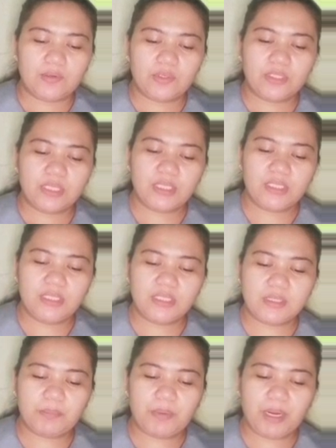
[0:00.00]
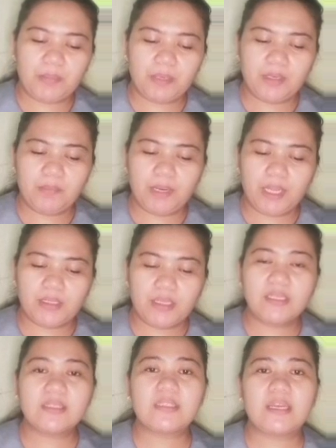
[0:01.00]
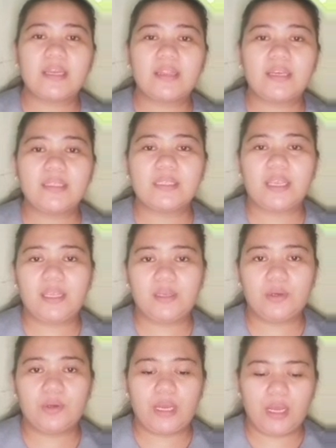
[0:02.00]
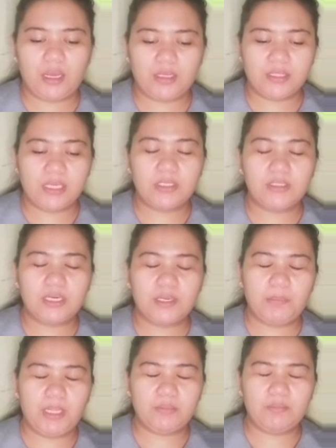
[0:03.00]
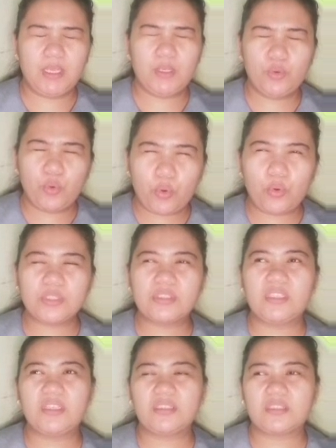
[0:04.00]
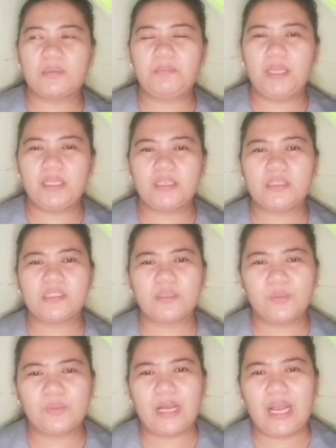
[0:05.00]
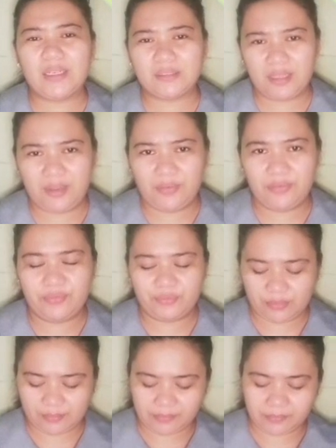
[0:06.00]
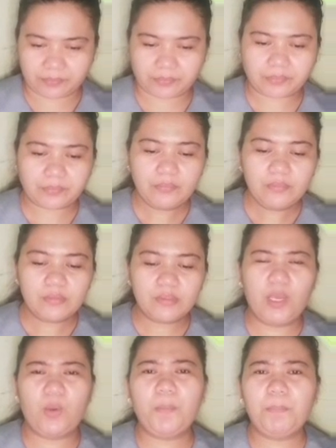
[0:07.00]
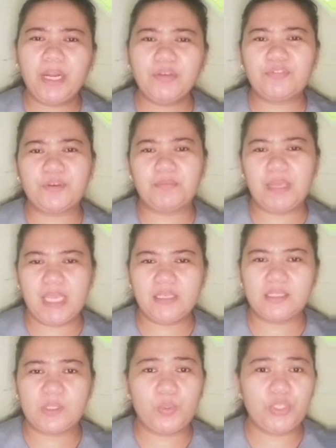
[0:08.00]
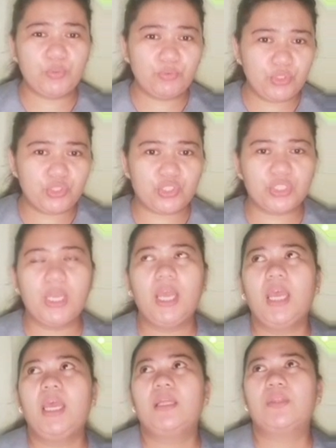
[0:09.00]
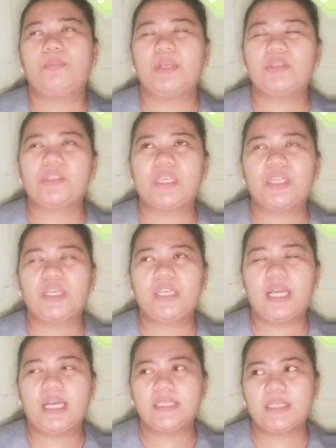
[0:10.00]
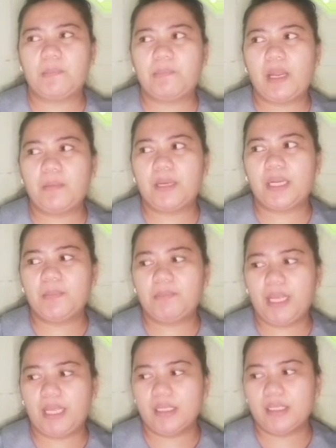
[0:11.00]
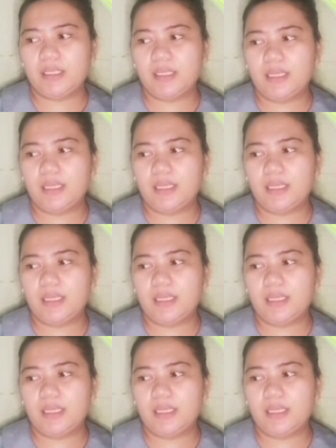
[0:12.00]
considered as a primary plate instead as a secondary plate because the Nazca plate is so active. Now, apart from being so huge to be considered as a primary plate,